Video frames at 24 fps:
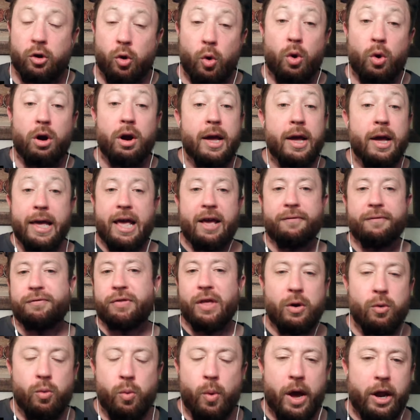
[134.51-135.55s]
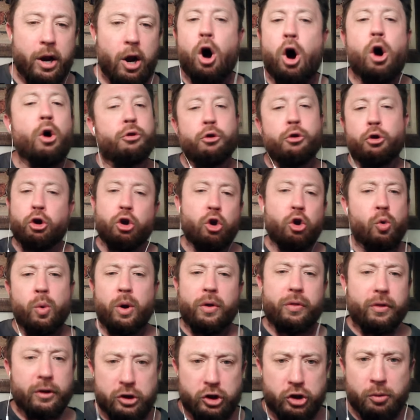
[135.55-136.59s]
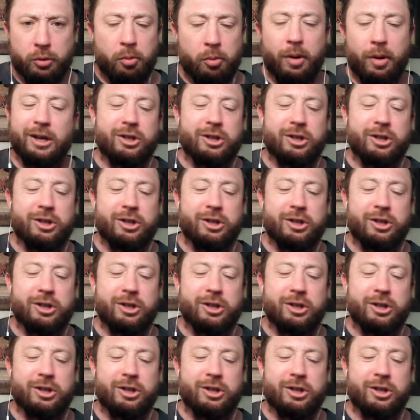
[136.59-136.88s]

or if they win, oh, they're going to win the Super Bowl.